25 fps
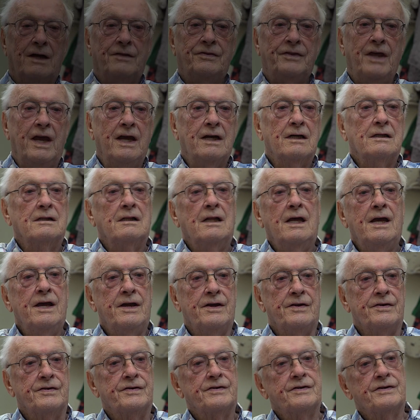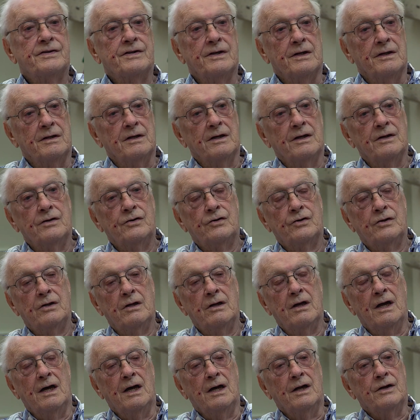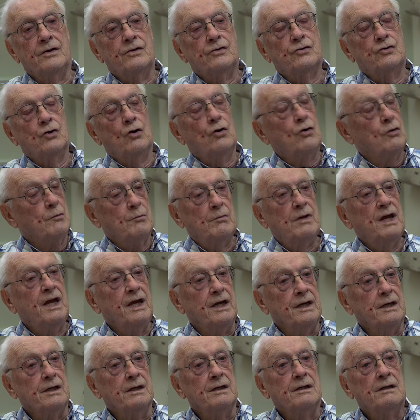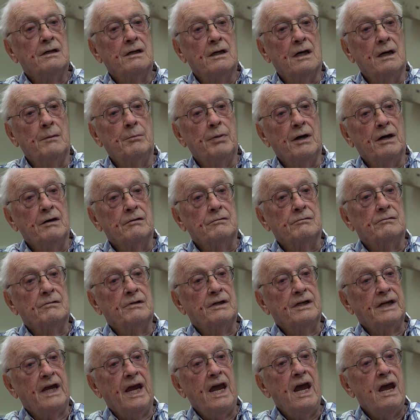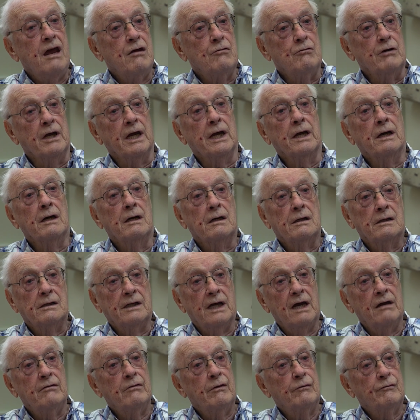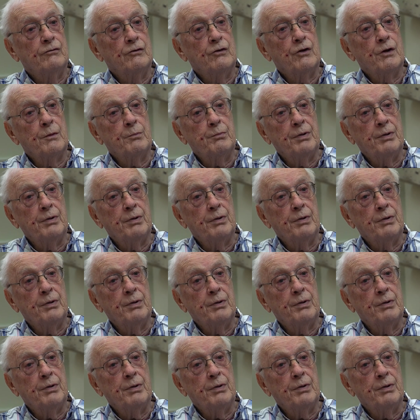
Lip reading: I think Liz taught me about caring for other